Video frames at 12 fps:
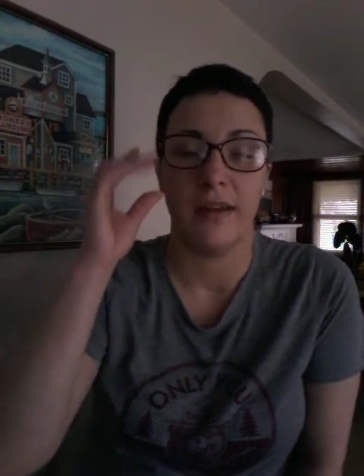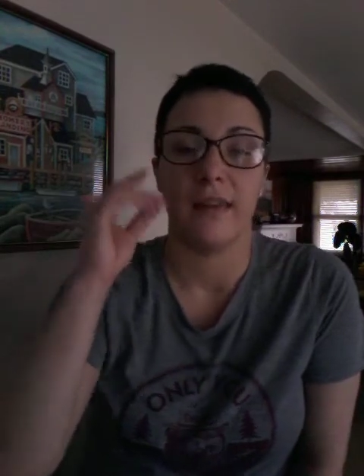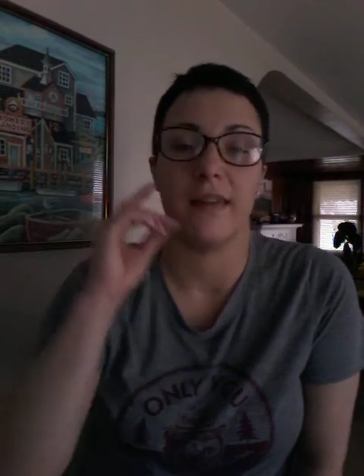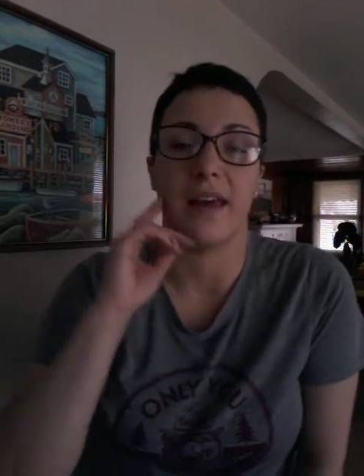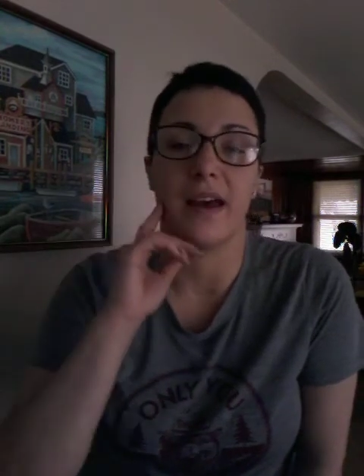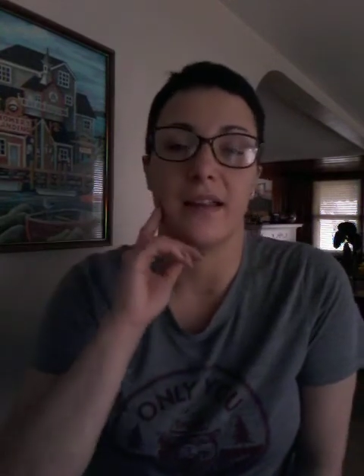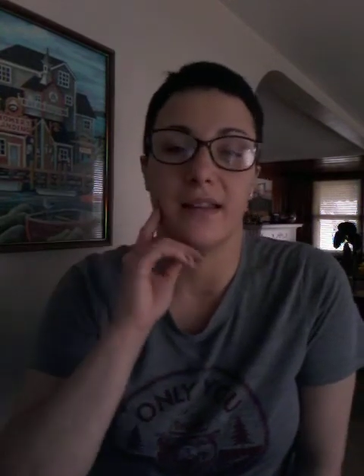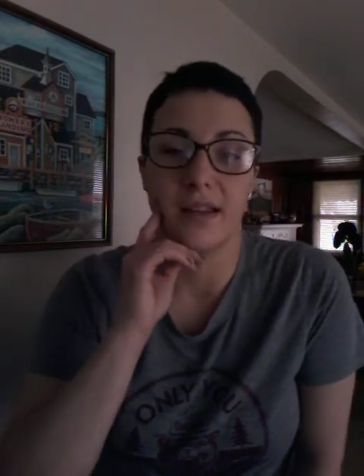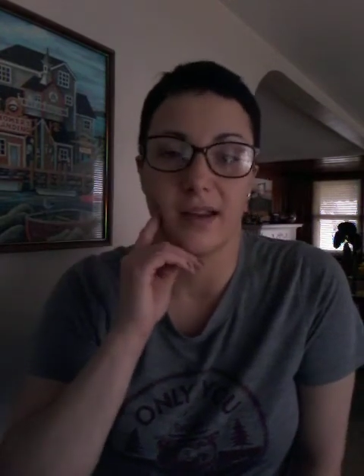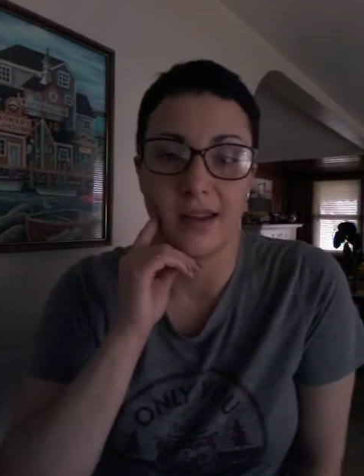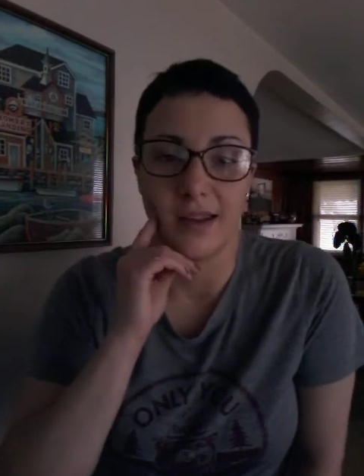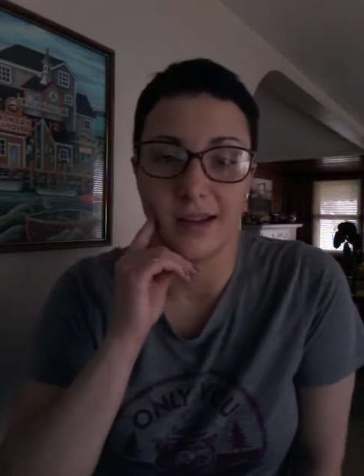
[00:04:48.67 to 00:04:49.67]
that
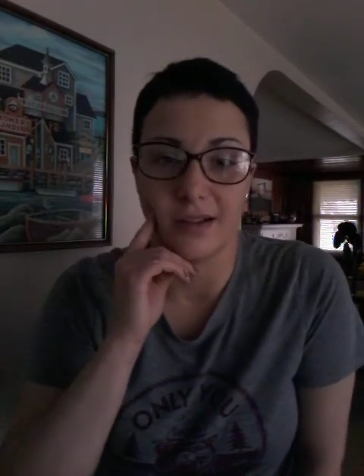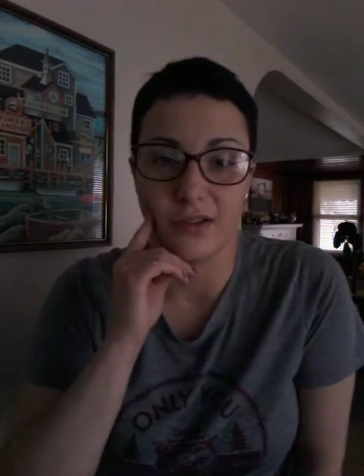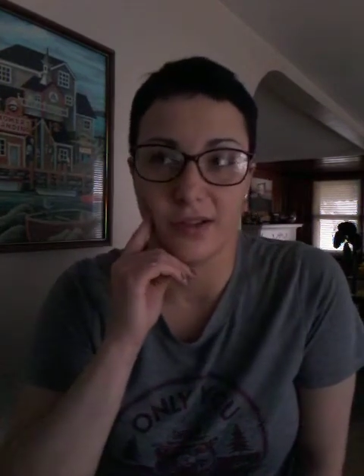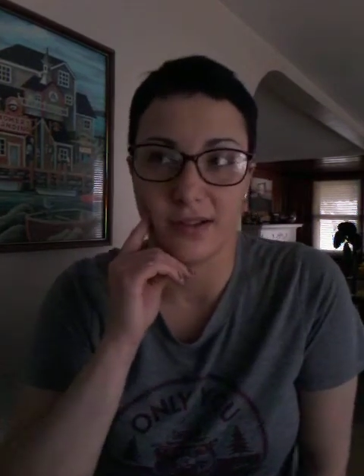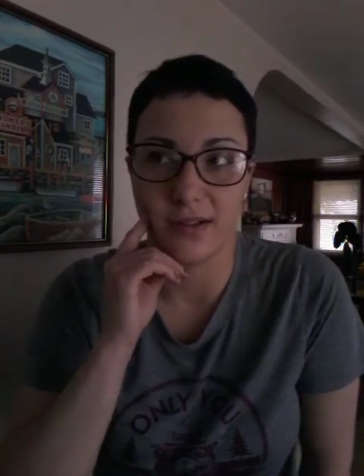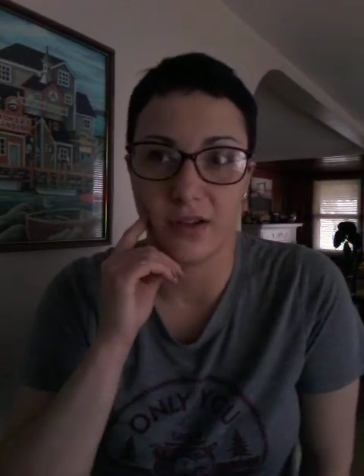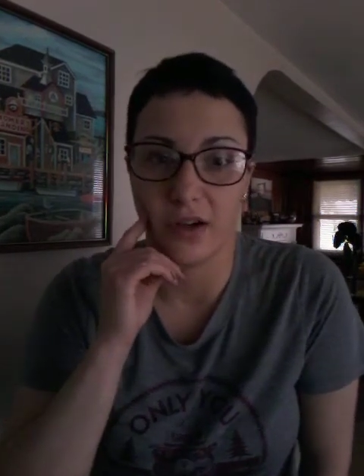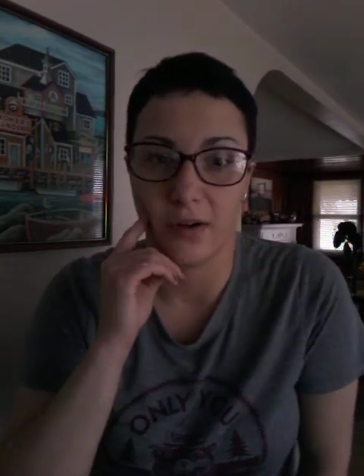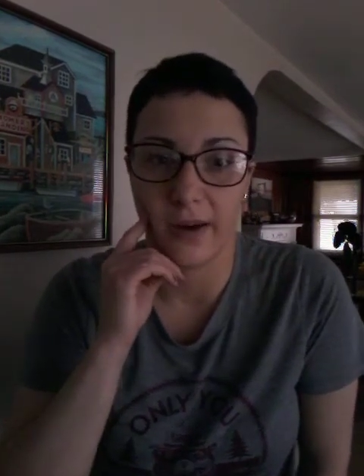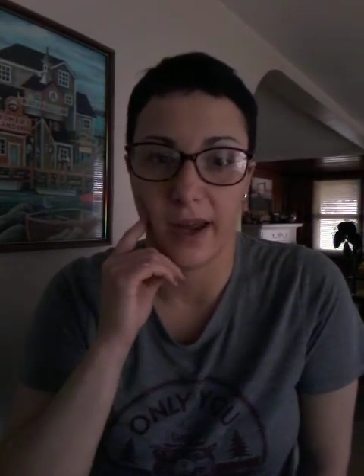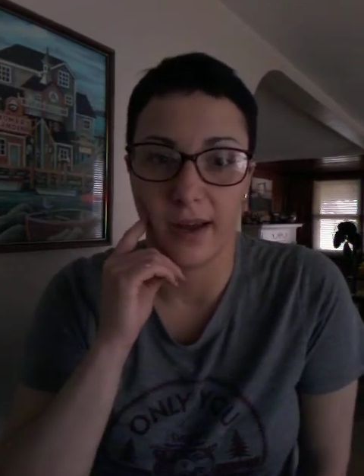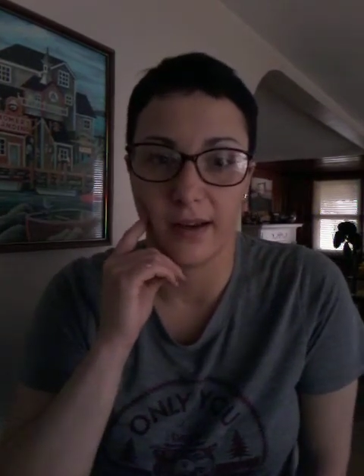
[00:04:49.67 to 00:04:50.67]
they can just go
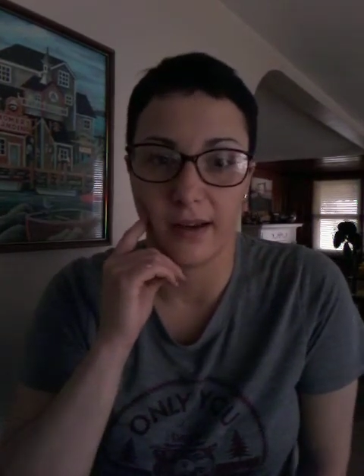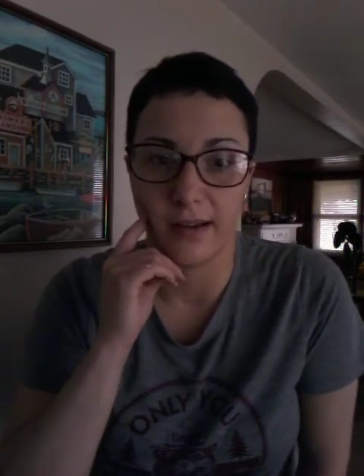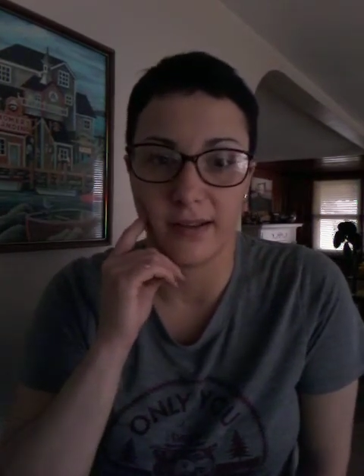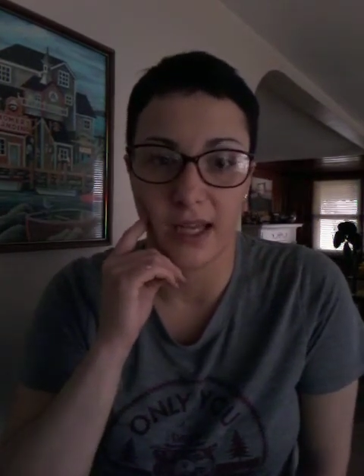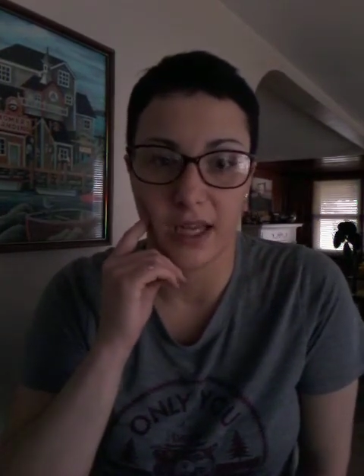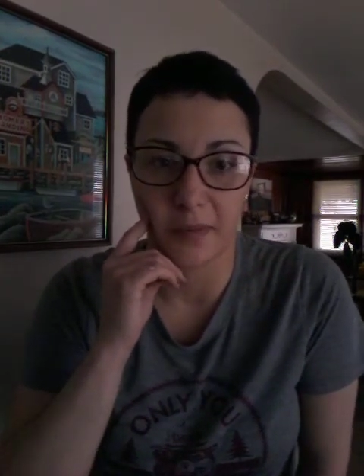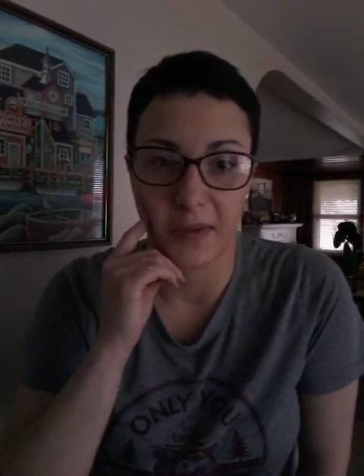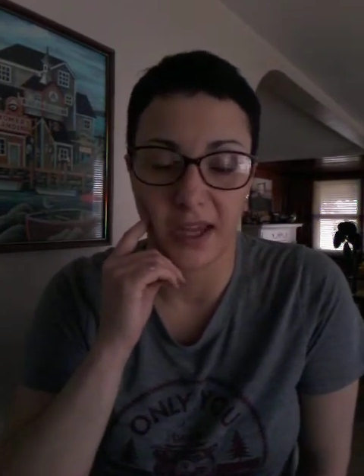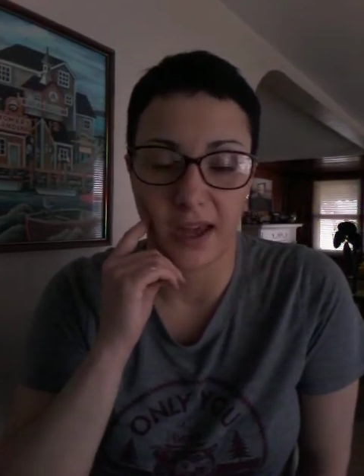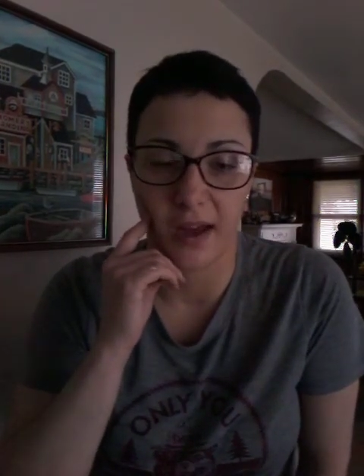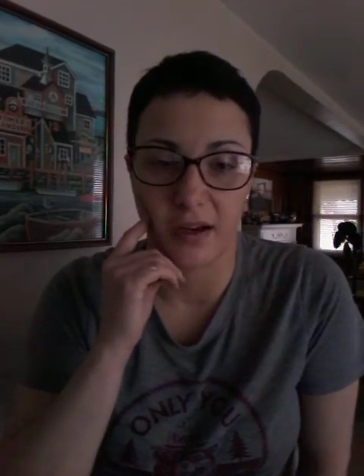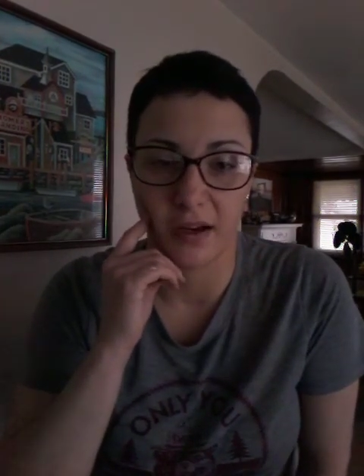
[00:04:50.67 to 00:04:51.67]
ahead and take me
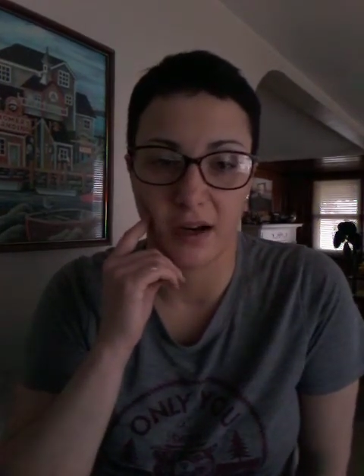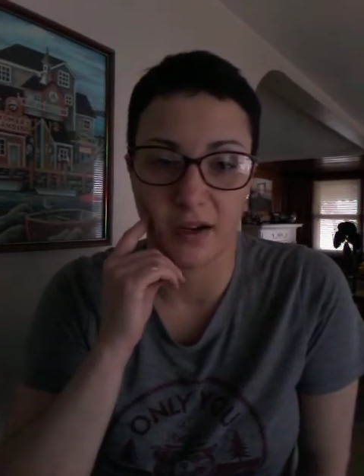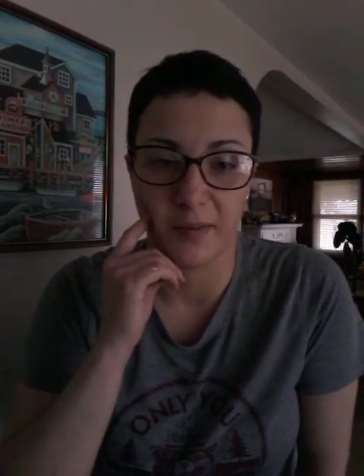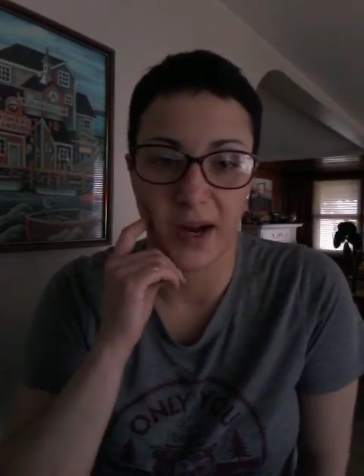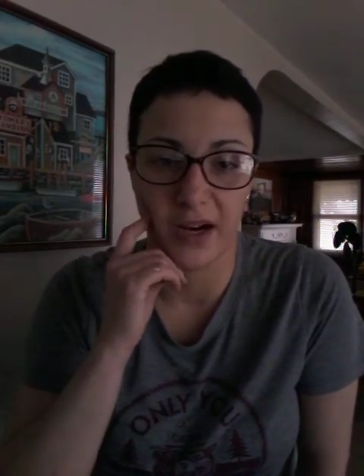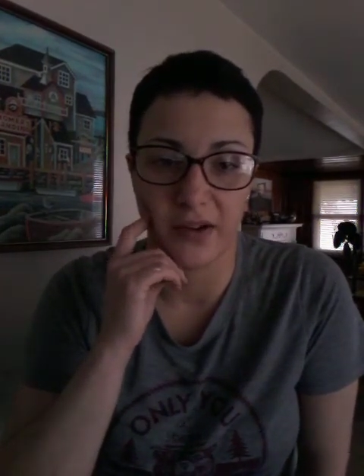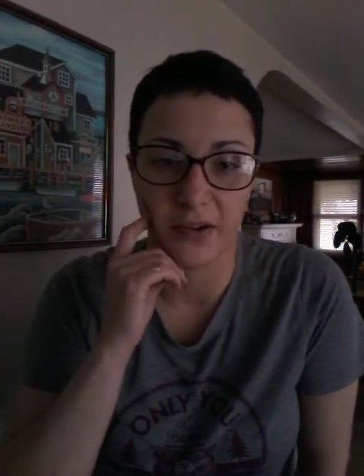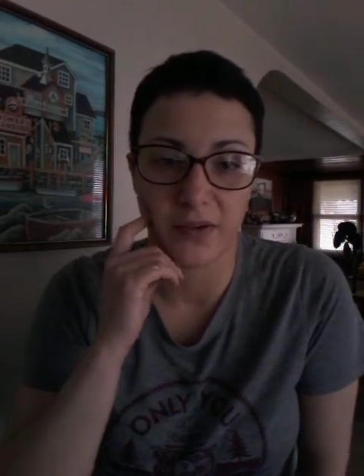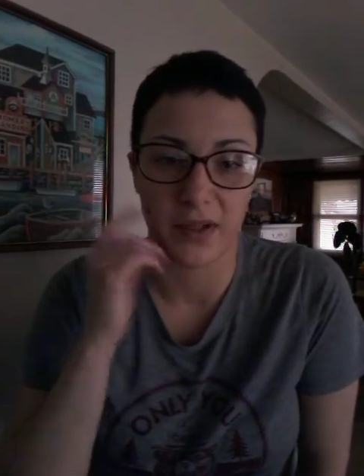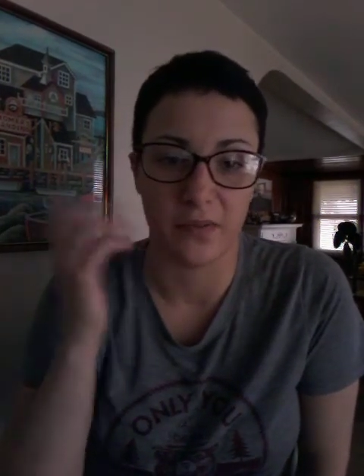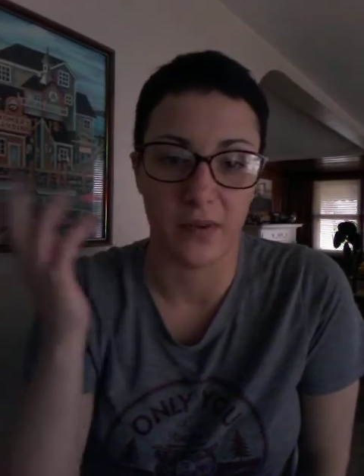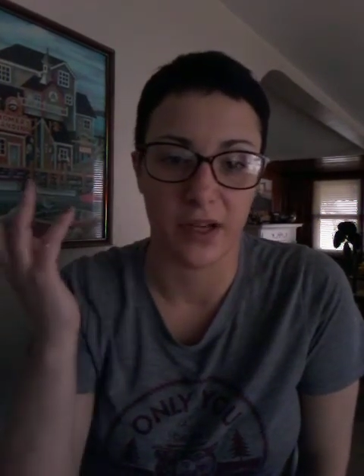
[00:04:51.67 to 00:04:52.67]
at Carmanos,
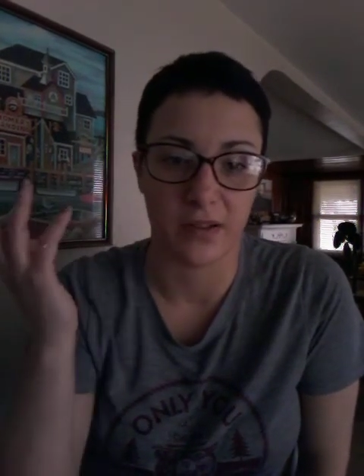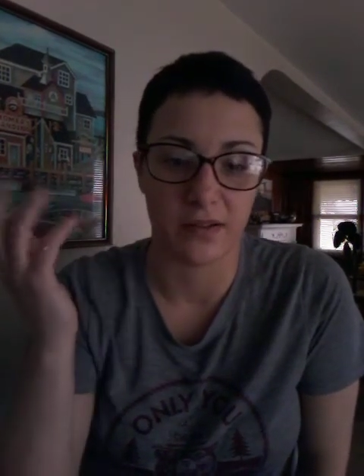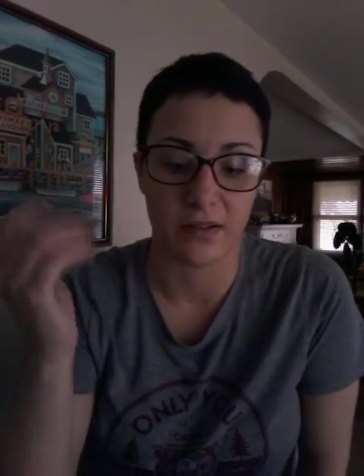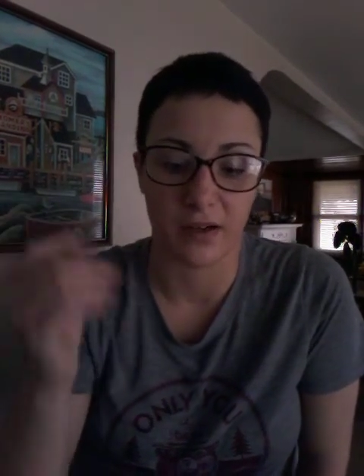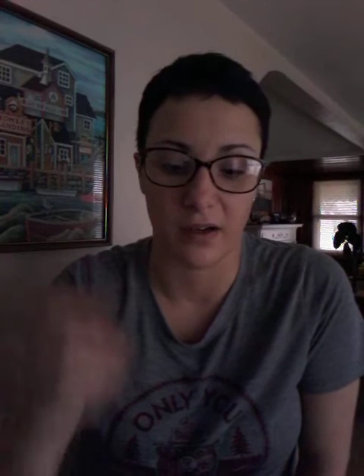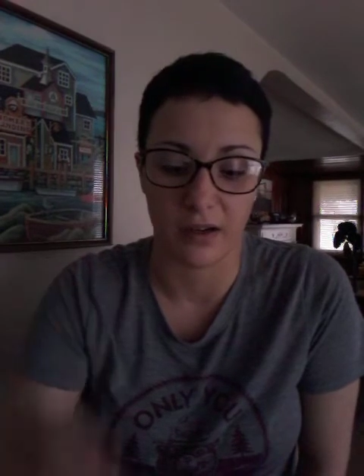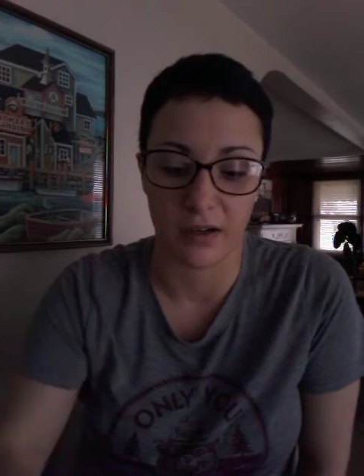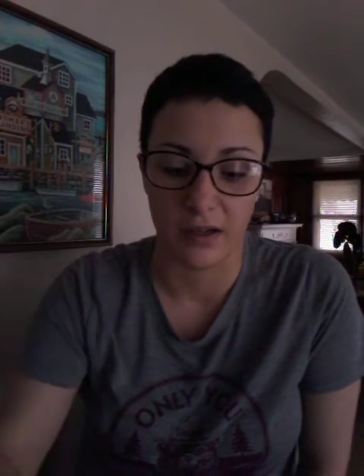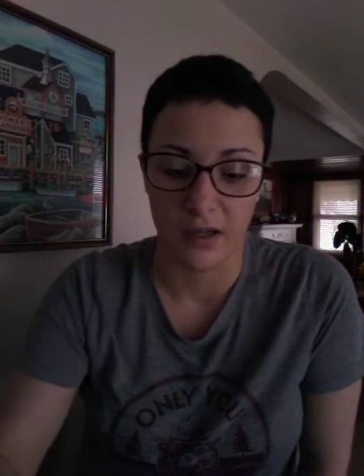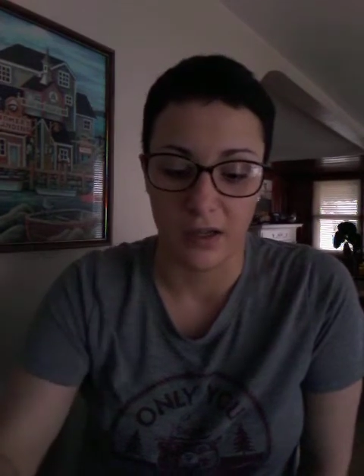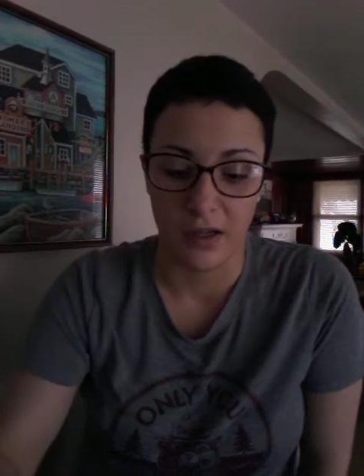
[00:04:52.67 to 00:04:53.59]
and we can start